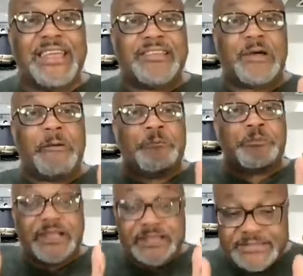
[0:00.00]
So,
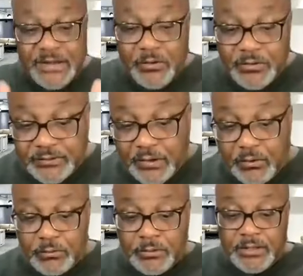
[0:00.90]
so,
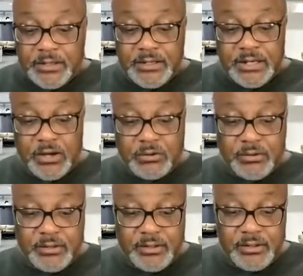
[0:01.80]
so, you
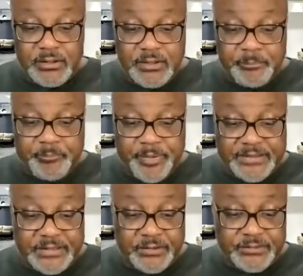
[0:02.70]
know,
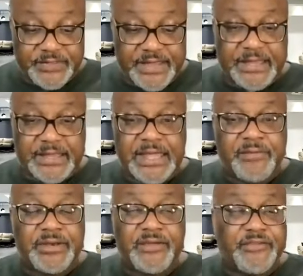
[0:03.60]
but here's the thing
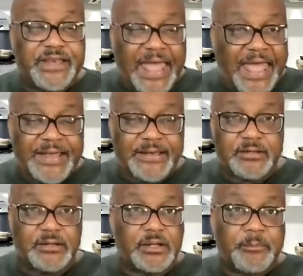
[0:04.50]
even if it
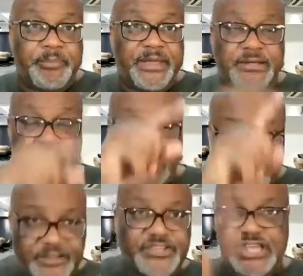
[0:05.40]
hadn't been a
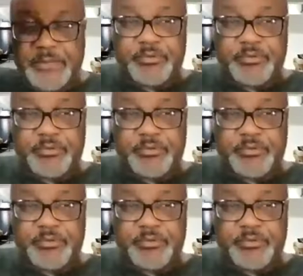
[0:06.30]
V shaped